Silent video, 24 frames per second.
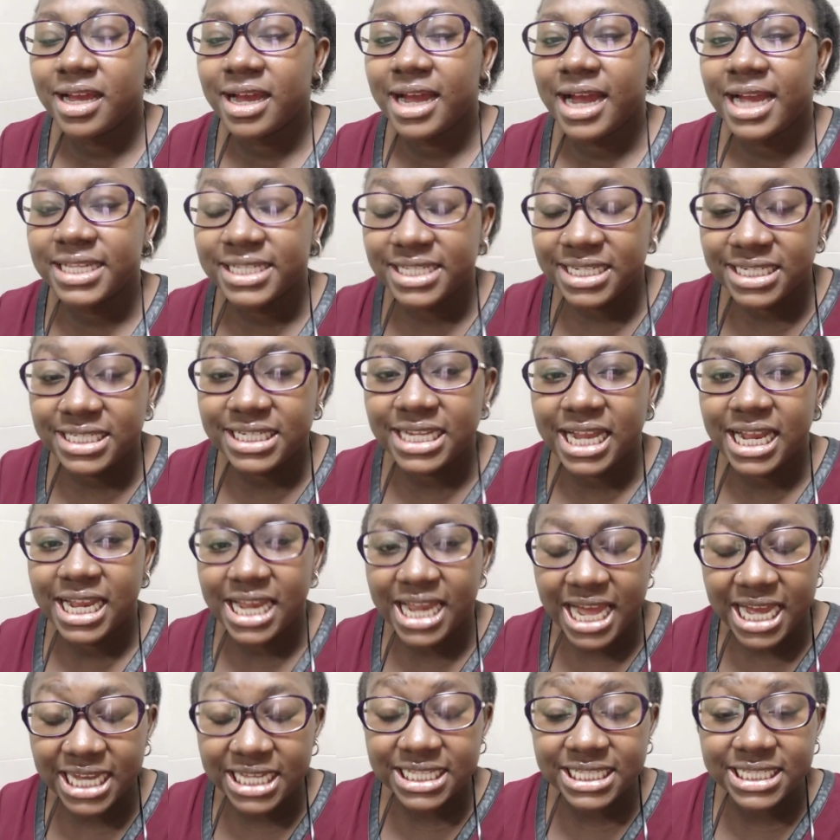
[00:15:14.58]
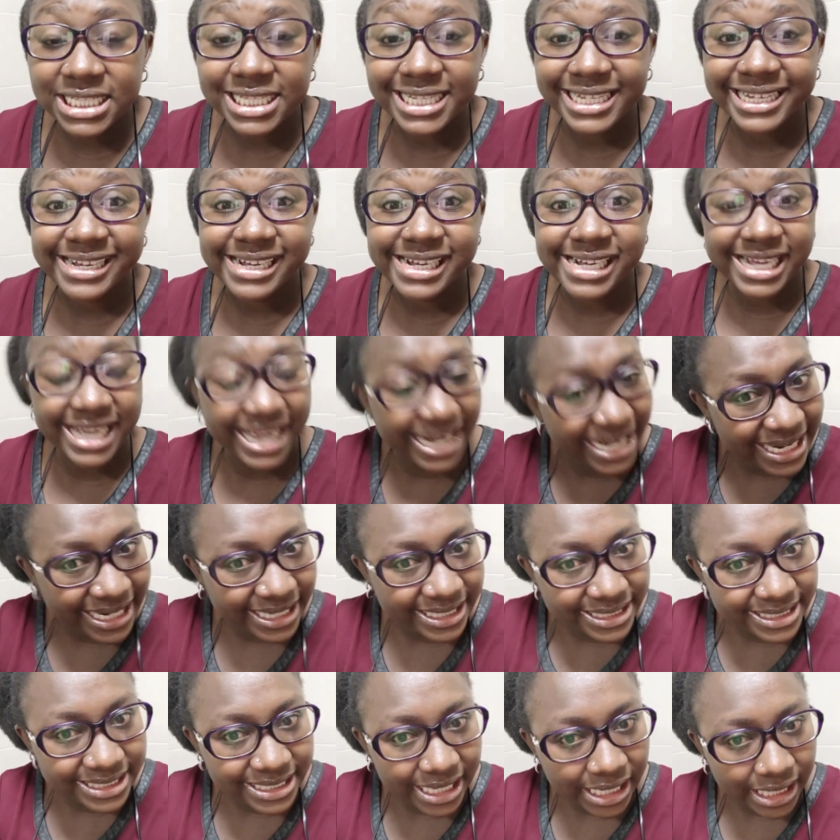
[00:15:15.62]
A cheater lacks
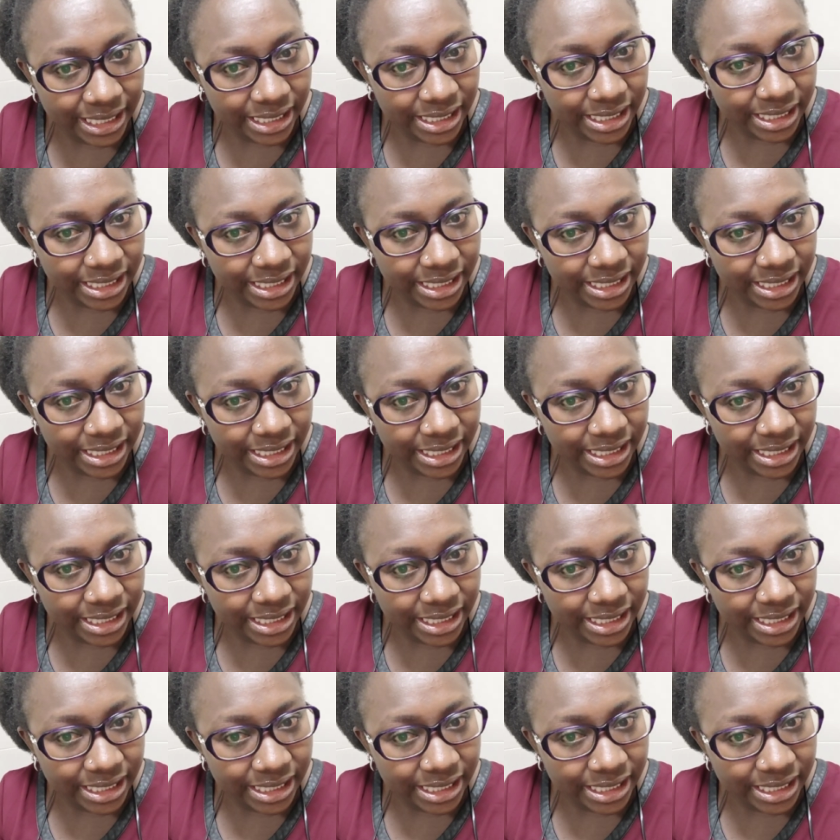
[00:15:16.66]
character.